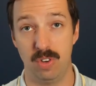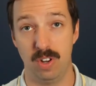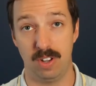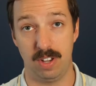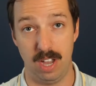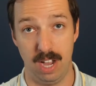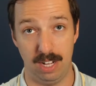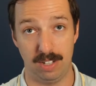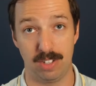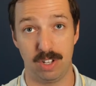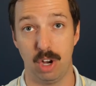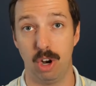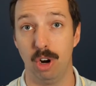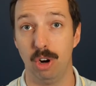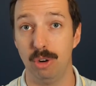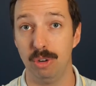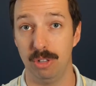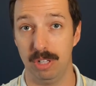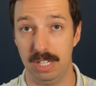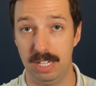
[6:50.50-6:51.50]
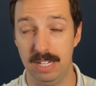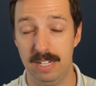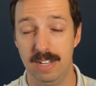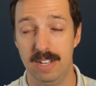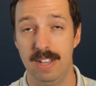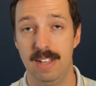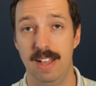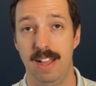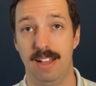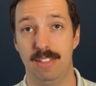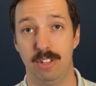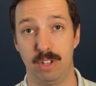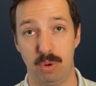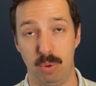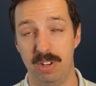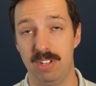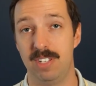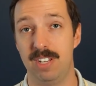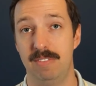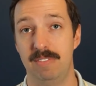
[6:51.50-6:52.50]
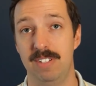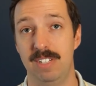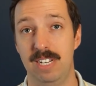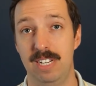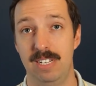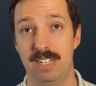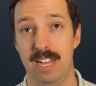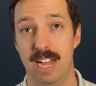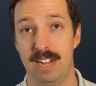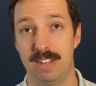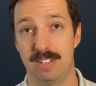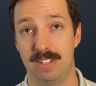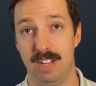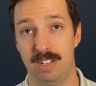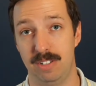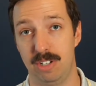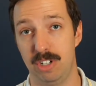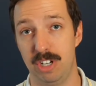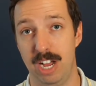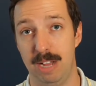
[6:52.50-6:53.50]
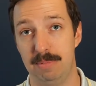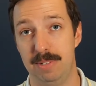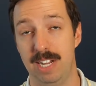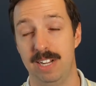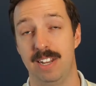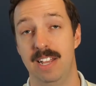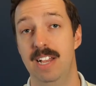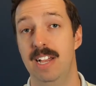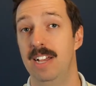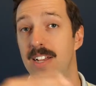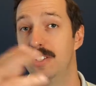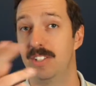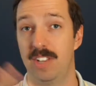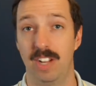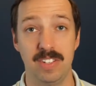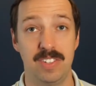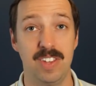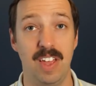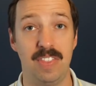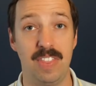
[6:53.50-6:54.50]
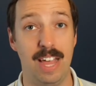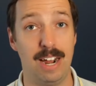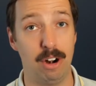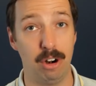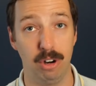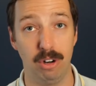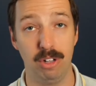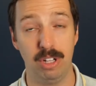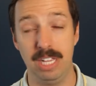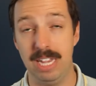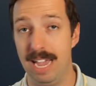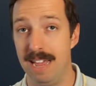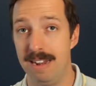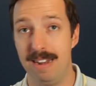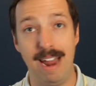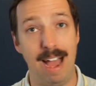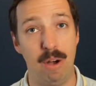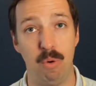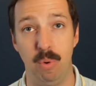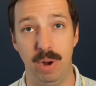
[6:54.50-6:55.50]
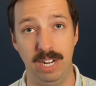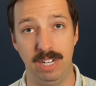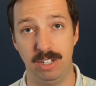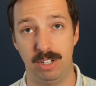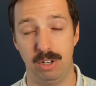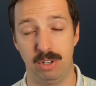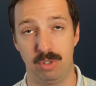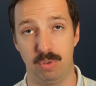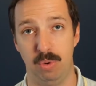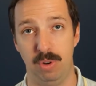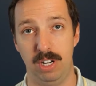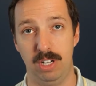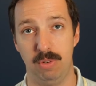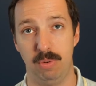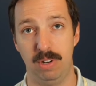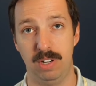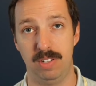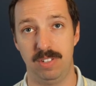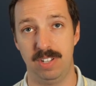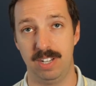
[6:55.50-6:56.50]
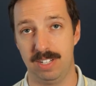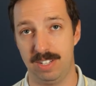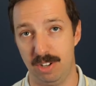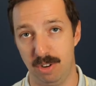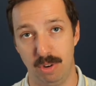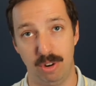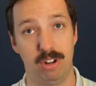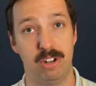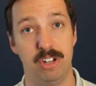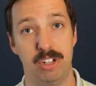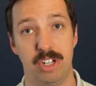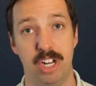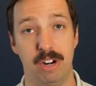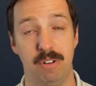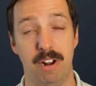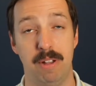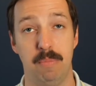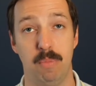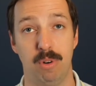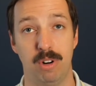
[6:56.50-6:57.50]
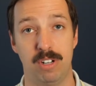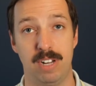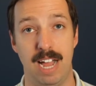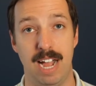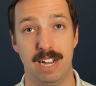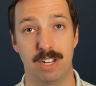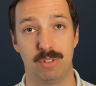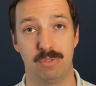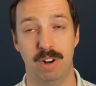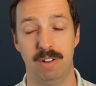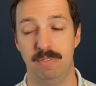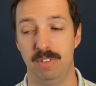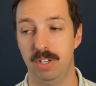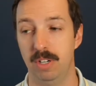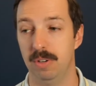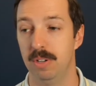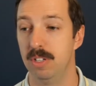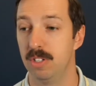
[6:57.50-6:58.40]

cuts early, uh, the 2017 Tax Cuts and Jobs Act, sunset that early and not wait until 2026 in order to generate more tax revenue.